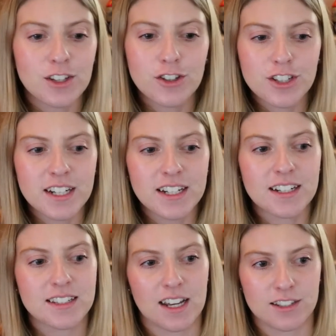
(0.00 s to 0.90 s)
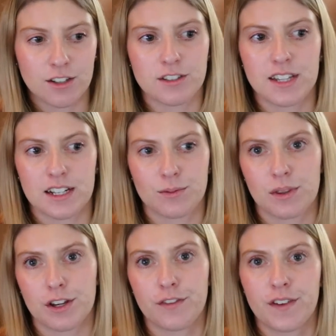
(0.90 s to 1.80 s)
You just need to discuss those things
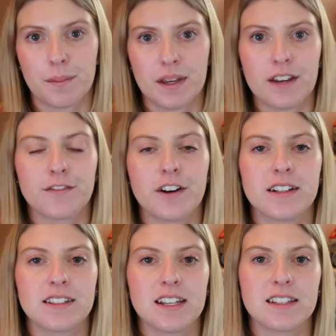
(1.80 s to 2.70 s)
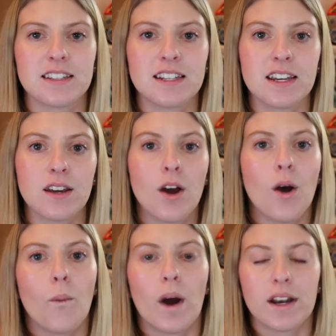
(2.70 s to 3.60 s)
with your family and friends and see
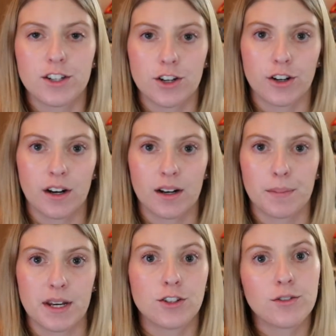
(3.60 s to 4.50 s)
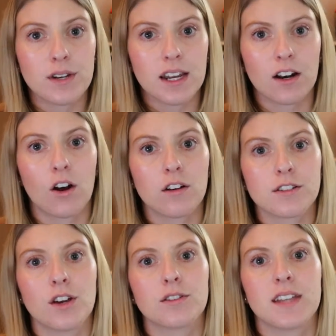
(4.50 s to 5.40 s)
what you're gonna be doing, and
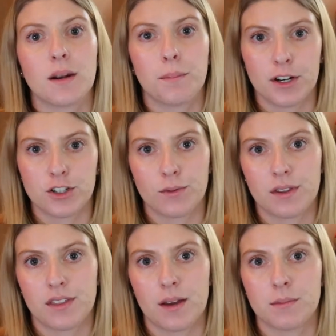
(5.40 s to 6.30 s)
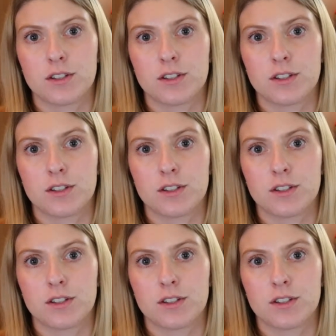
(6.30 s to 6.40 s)
also set a budget with them.